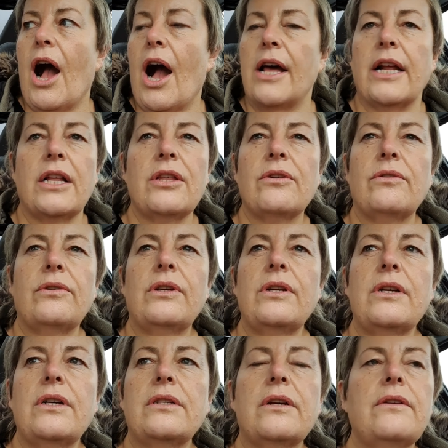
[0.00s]
And I thought, oh,
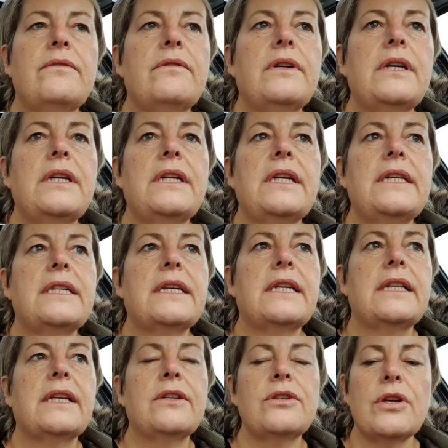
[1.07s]
no, I don't really need
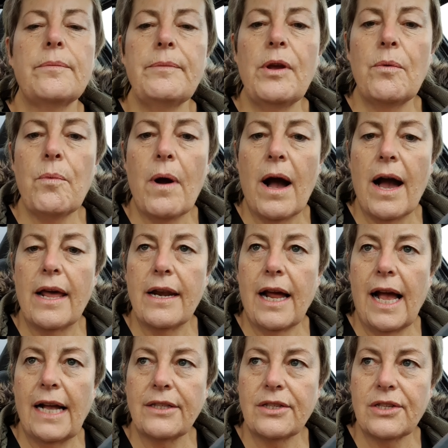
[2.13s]
anything. It took me a while, and I
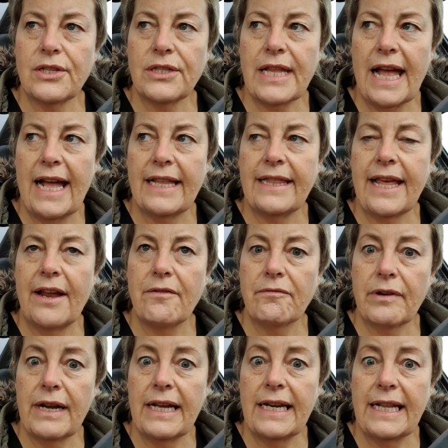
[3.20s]
had to stand there
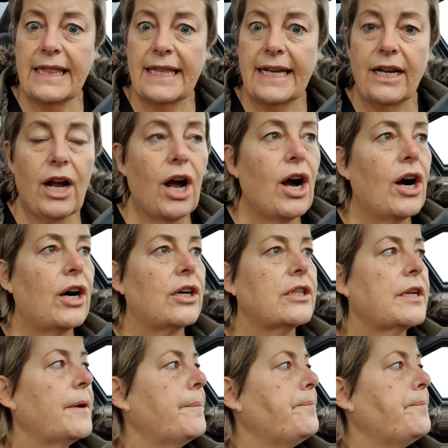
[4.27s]
and really think hard.